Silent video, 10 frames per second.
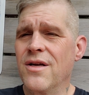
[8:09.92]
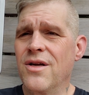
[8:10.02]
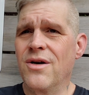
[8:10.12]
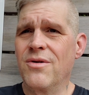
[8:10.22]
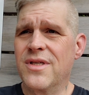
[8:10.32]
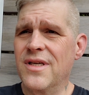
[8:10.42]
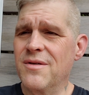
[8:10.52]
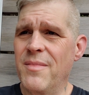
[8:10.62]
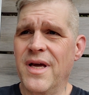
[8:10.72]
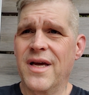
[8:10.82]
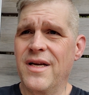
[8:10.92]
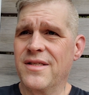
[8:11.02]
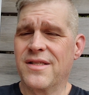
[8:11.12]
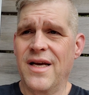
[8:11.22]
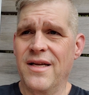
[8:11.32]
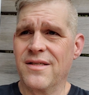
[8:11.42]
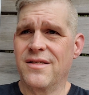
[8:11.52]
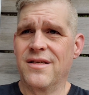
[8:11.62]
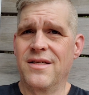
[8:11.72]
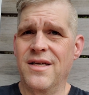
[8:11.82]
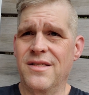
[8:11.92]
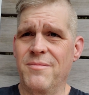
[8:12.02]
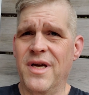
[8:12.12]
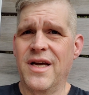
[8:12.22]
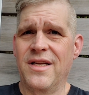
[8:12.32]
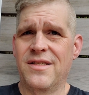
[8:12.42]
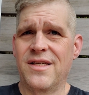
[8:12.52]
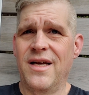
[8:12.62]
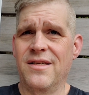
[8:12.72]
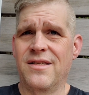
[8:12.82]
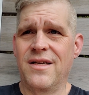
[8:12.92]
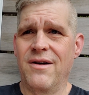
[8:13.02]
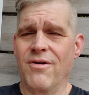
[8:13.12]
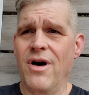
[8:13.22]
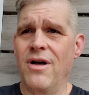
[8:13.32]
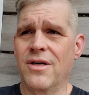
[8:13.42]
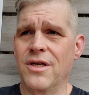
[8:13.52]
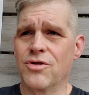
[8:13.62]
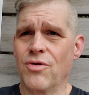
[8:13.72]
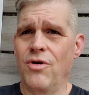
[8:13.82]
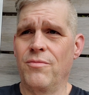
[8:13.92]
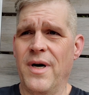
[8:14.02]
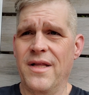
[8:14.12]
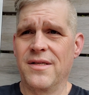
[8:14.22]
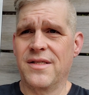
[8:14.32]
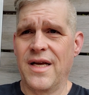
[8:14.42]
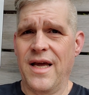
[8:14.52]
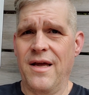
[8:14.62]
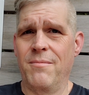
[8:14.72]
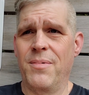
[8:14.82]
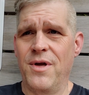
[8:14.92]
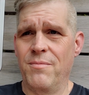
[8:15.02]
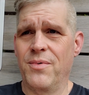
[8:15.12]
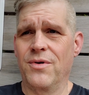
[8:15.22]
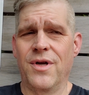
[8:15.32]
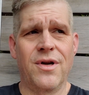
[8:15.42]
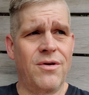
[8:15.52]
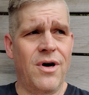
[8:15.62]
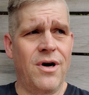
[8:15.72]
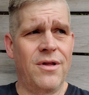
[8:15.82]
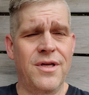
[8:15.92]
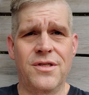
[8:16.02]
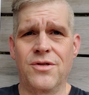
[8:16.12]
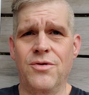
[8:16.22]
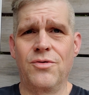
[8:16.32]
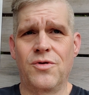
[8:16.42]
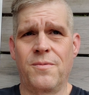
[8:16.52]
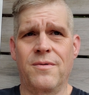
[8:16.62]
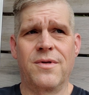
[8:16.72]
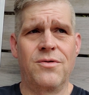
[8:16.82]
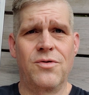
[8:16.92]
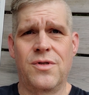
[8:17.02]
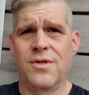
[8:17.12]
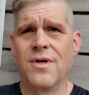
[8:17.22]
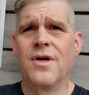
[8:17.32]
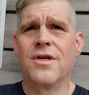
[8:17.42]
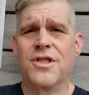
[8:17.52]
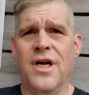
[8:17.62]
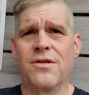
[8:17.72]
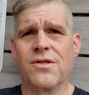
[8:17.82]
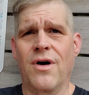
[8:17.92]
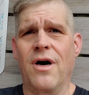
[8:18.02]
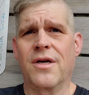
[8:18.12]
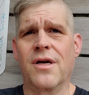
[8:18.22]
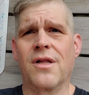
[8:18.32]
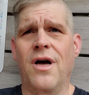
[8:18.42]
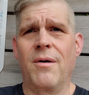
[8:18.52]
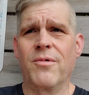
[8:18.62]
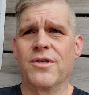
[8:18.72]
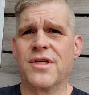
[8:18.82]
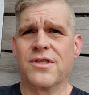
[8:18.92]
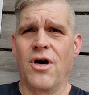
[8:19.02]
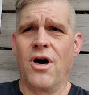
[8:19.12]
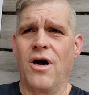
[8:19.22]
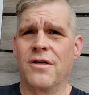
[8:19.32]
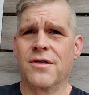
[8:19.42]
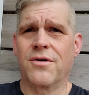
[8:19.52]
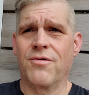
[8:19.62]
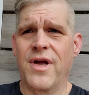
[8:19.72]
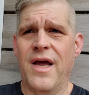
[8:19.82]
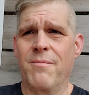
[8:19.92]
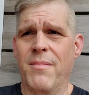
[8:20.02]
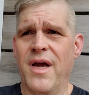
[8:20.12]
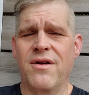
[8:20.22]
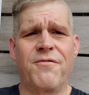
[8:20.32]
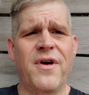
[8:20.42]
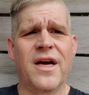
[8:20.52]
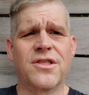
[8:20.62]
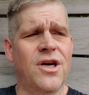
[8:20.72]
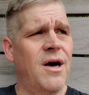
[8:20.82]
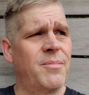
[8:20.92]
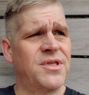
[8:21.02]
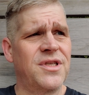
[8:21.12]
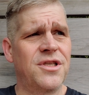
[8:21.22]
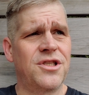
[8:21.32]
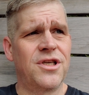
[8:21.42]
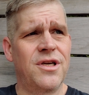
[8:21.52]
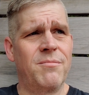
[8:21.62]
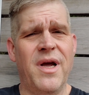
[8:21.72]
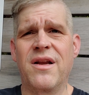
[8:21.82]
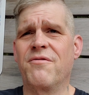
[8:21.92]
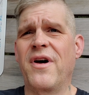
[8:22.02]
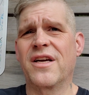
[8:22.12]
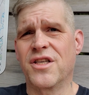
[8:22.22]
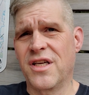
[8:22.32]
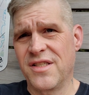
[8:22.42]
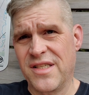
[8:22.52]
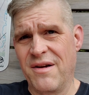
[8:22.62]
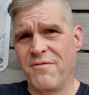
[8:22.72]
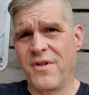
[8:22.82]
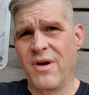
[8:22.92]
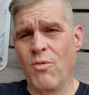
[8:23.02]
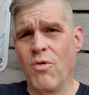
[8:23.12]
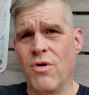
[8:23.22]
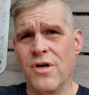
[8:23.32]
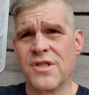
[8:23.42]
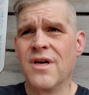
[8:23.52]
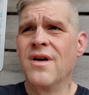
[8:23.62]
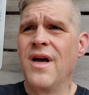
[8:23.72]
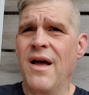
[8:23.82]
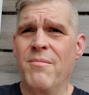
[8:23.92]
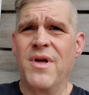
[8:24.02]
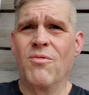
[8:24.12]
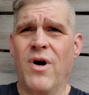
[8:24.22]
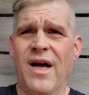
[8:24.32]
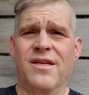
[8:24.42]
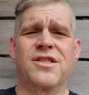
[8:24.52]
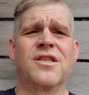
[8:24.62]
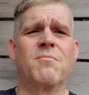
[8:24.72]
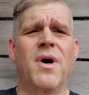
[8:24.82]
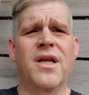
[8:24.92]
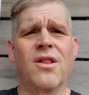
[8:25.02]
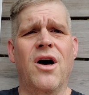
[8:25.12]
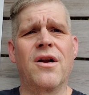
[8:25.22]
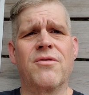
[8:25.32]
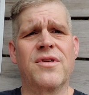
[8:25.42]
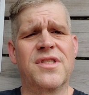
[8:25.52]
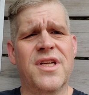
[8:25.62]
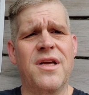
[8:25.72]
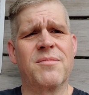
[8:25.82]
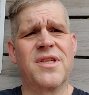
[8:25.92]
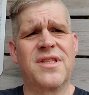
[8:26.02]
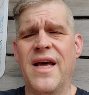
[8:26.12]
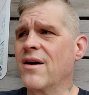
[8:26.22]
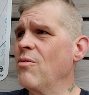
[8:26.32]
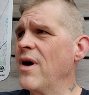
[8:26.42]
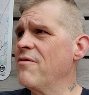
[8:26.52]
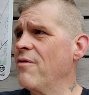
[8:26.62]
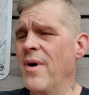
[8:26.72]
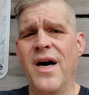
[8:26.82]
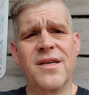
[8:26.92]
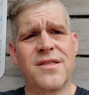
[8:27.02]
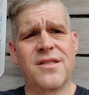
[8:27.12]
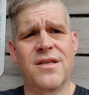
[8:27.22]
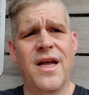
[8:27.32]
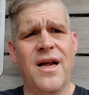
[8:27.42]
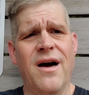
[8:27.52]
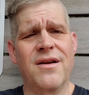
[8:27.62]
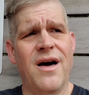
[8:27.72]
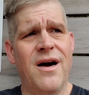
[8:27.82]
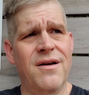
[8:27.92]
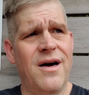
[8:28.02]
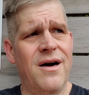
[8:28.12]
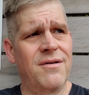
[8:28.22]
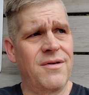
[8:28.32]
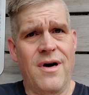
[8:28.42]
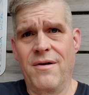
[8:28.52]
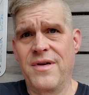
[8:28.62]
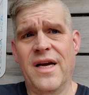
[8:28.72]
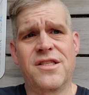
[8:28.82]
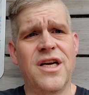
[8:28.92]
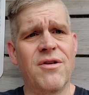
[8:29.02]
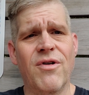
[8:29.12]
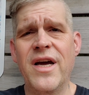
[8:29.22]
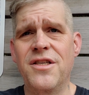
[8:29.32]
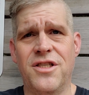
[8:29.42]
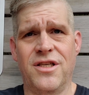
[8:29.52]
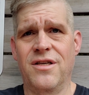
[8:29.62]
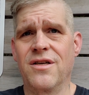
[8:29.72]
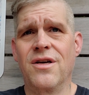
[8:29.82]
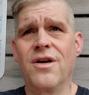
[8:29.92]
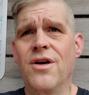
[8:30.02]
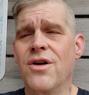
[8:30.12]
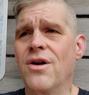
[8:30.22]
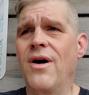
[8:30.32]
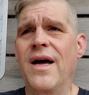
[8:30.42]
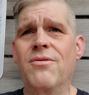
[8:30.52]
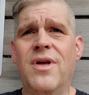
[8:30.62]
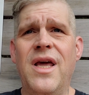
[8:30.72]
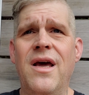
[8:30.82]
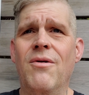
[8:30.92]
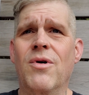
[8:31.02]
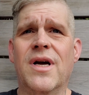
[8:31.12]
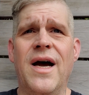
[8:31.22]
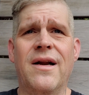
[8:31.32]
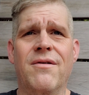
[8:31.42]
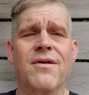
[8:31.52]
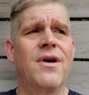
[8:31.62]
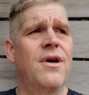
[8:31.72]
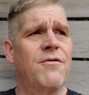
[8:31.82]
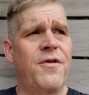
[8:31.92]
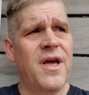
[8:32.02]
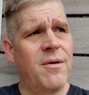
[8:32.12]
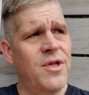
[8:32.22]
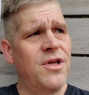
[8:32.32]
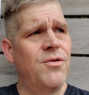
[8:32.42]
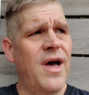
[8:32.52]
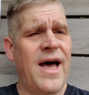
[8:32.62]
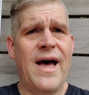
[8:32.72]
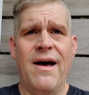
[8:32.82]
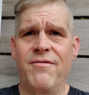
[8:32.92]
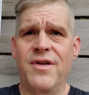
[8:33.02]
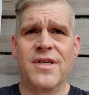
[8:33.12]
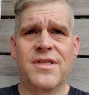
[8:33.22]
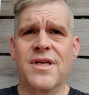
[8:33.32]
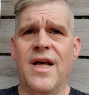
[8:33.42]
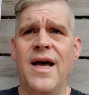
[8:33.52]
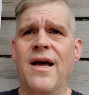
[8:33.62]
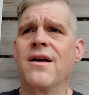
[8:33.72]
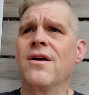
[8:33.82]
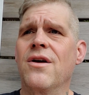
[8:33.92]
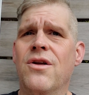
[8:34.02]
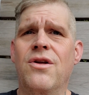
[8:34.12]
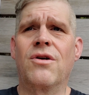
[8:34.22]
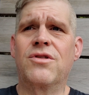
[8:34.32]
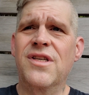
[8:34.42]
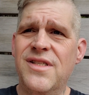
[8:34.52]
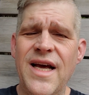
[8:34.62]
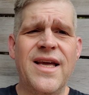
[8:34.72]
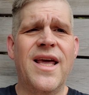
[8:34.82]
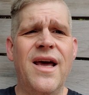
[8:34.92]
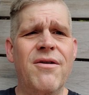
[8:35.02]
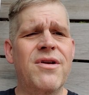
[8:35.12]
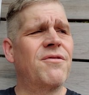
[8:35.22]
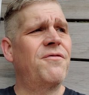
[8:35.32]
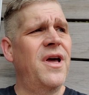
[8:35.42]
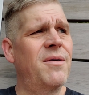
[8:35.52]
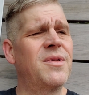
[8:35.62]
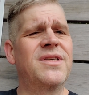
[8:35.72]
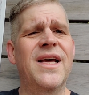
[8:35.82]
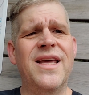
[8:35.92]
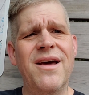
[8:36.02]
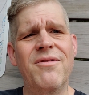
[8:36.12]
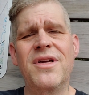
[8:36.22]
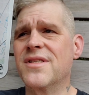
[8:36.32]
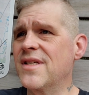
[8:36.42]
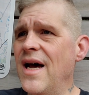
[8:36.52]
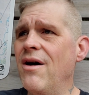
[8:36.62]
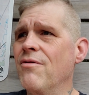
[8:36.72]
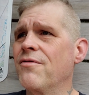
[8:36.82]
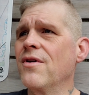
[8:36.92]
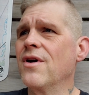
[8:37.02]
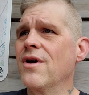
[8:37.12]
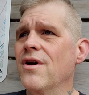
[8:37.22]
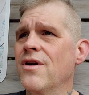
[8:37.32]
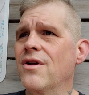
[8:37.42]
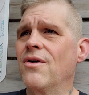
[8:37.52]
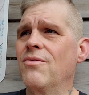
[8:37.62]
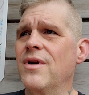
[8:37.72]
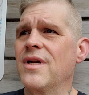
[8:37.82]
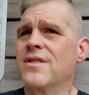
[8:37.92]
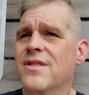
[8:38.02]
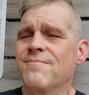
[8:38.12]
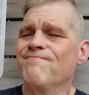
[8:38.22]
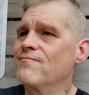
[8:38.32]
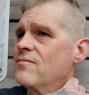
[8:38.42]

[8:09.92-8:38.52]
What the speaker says: It doesn't make any sense. It doesn't make any sense. And they're all controlled by the same people. All these news channels are all conglomerates. It's all to create manufactured opposition, manufactured consent for their wars. And meanwhile, it's just money laundering schemes to take away from us and our next generation. I don't care what kind of family you have and this and that. Just take care of your family. Take care of yourself. And it's...